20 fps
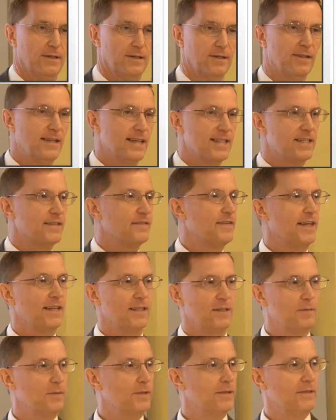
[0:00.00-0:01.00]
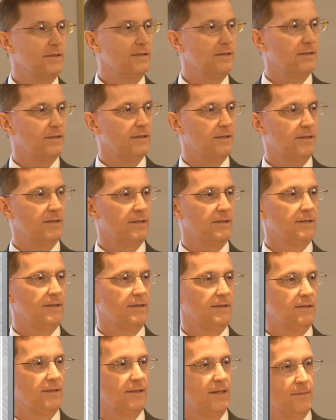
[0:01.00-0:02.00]
the less available
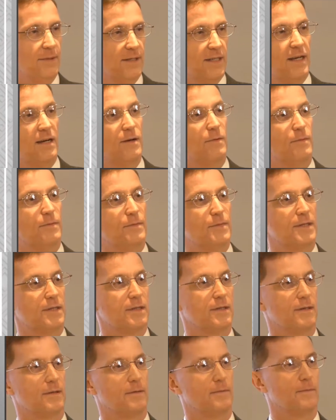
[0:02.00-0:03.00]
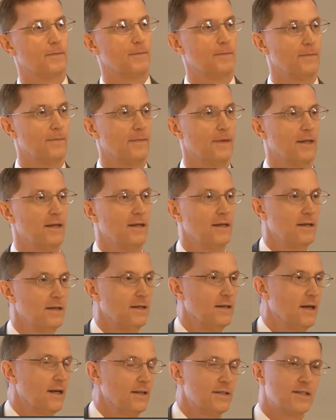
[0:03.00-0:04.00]
it becomes.
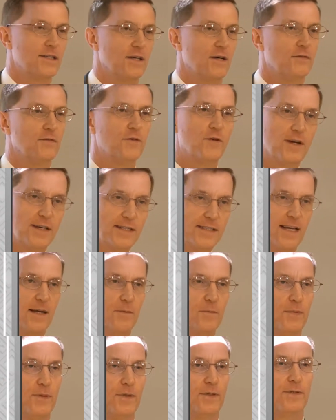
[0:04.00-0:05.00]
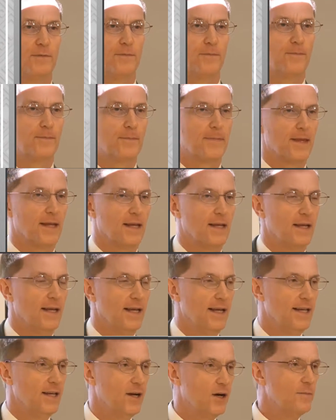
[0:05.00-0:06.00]
And so, for example,
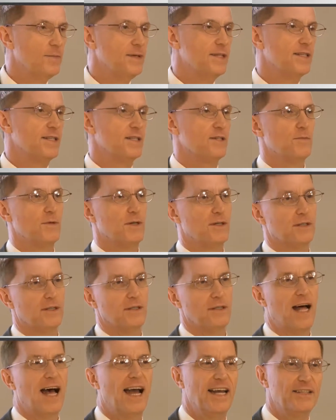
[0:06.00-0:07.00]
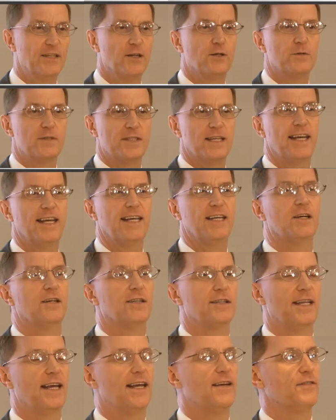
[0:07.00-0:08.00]
in our business model, I don't take
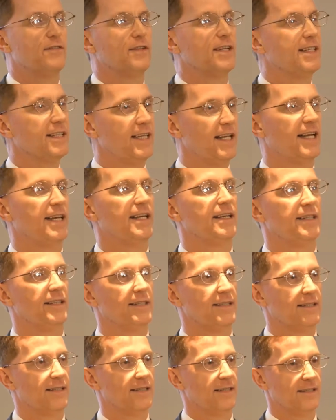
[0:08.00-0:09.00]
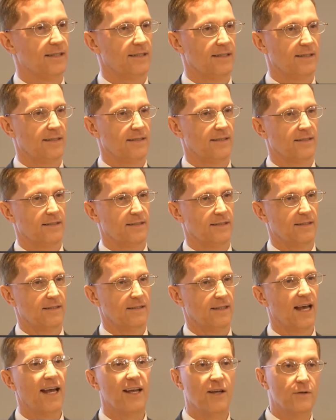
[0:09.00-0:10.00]
on every client.
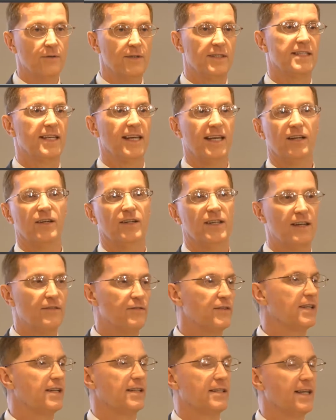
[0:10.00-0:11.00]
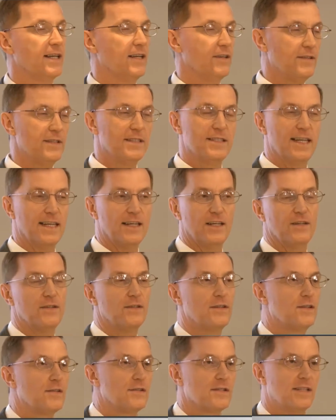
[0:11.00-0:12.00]
I only take on every, I only take
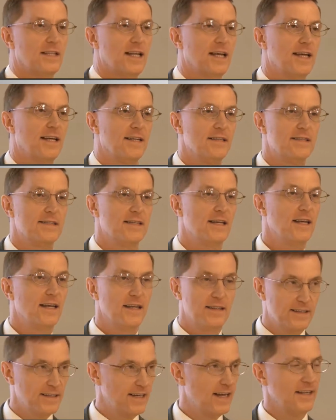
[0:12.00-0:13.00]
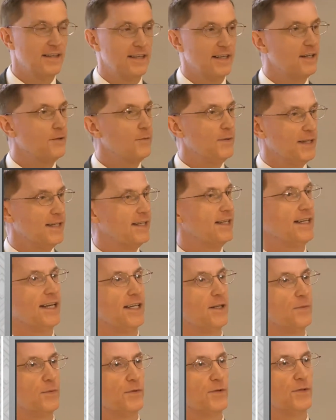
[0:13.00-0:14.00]
on those clients that I think we can
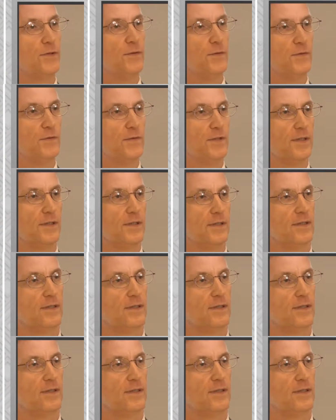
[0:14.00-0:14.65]
get approved.